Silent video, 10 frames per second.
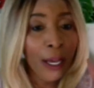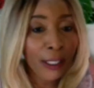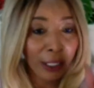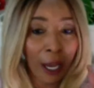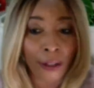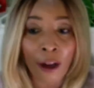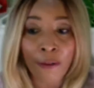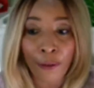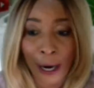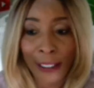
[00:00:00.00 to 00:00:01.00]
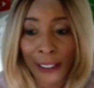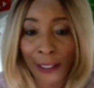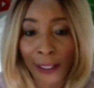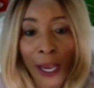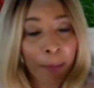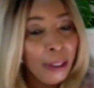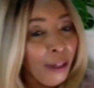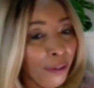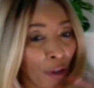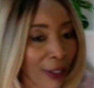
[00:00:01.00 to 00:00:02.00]
sun friendly. But
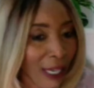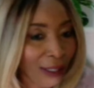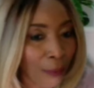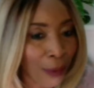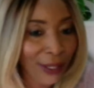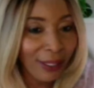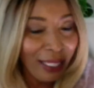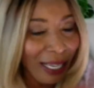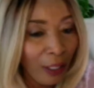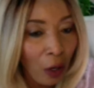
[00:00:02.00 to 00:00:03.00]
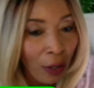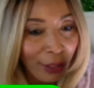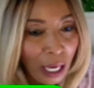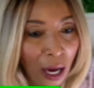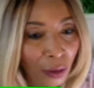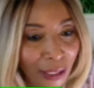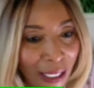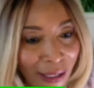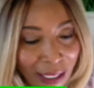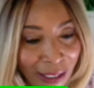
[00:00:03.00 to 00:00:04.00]
if you're not the person that goes out
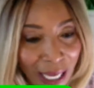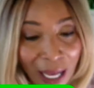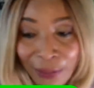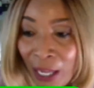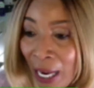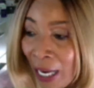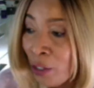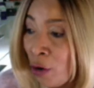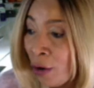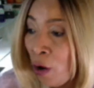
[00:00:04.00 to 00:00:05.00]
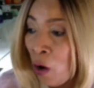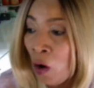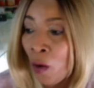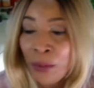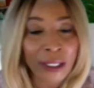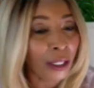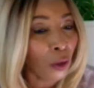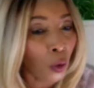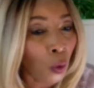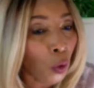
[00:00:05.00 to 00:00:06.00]
in the sun and you're home in the
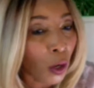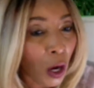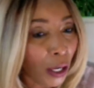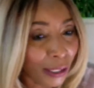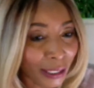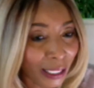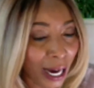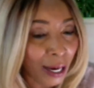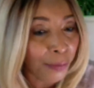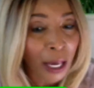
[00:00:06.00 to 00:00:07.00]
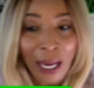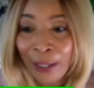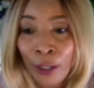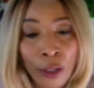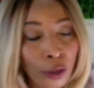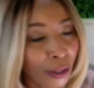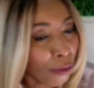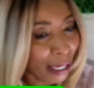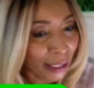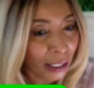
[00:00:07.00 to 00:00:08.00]
cool all the time and you use
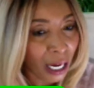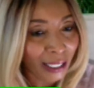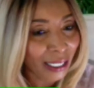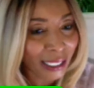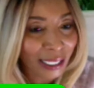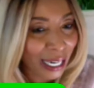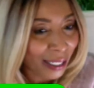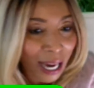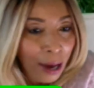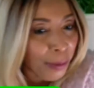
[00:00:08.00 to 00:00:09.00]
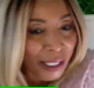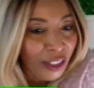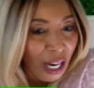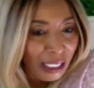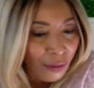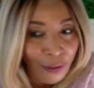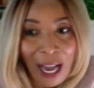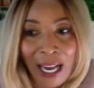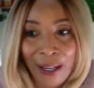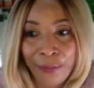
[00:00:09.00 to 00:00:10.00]
retinol in the daytime, it's just
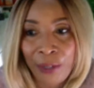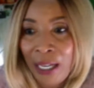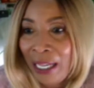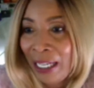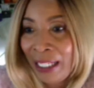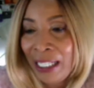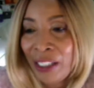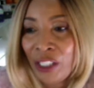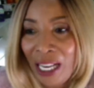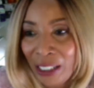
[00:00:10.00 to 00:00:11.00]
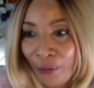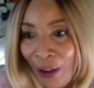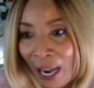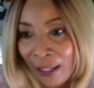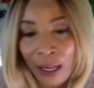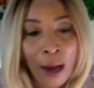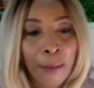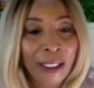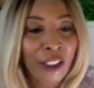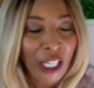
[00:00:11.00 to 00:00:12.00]
fine. It is just fine.
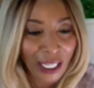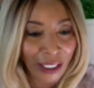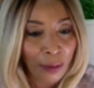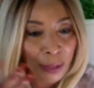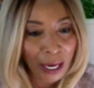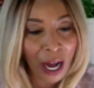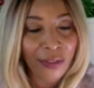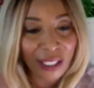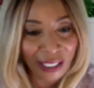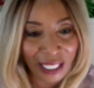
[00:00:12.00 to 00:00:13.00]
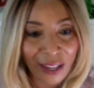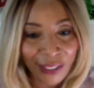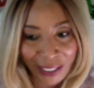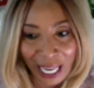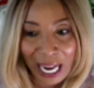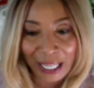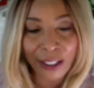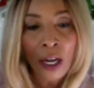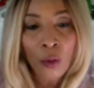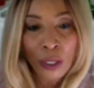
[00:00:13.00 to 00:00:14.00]
But just to be on the safe
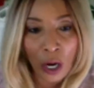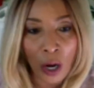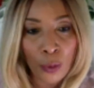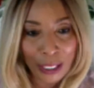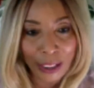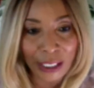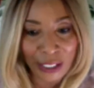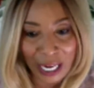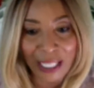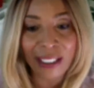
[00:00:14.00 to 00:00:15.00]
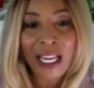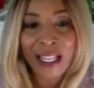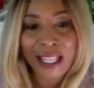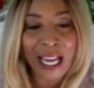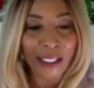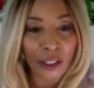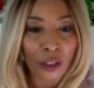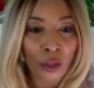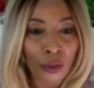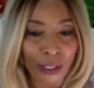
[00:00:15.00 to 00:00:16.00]
side, we always suggest that you
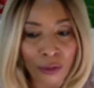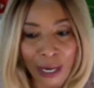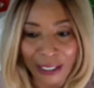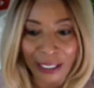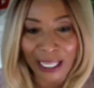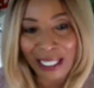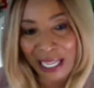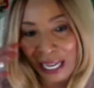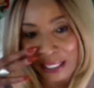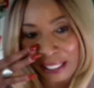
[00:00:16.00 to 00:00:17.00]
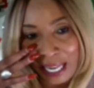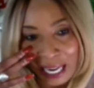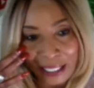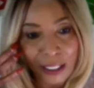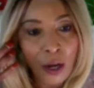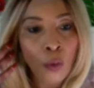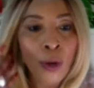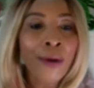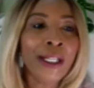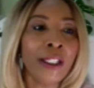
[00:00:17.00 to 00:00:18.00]
use the retinol at night
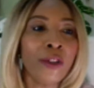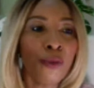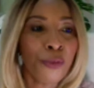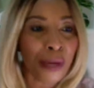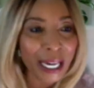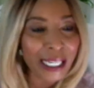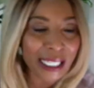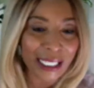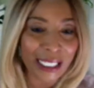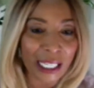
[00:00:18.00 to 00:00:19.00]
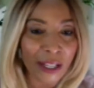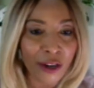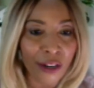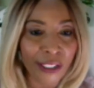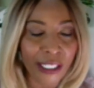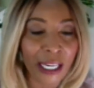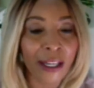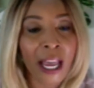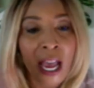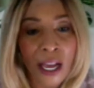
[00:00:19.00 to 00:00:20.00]
where it could really sit on your
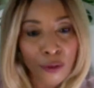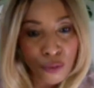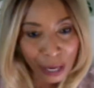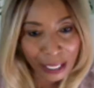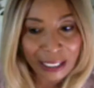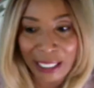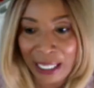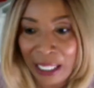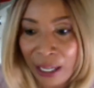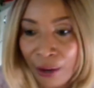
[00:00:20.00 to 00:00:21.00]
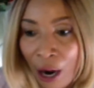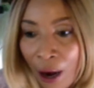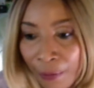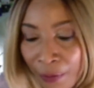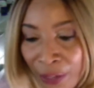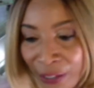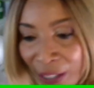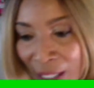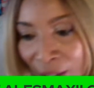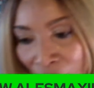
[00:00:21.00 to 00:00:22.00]
skin and really take care of the
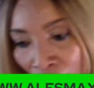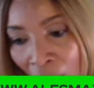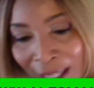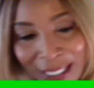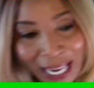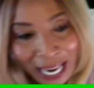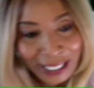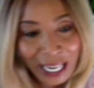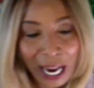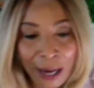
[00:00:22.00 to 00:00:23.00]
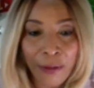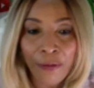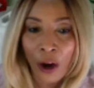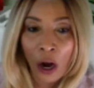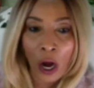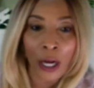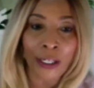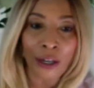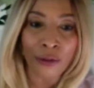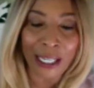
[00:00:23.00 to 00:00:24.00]
skin. So nighttime for all
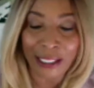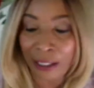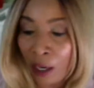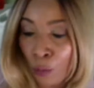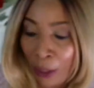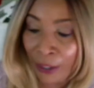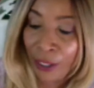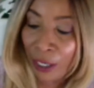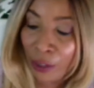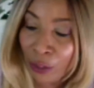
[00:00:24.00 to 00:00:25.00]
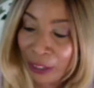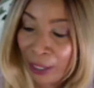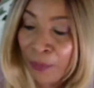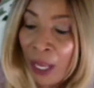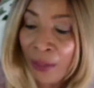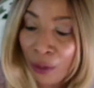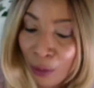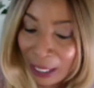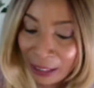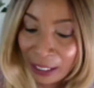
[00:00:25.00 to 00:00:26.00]
your retinol, whether you're using the
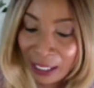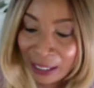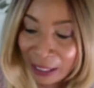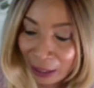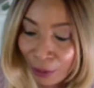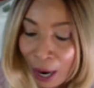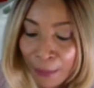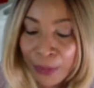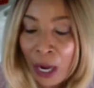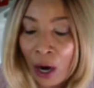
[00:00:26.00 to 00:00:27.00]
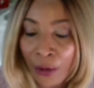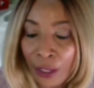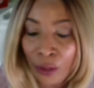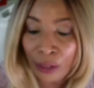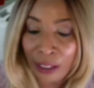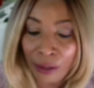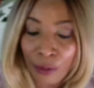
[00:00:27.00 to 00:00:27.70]
retinol serum or you're using the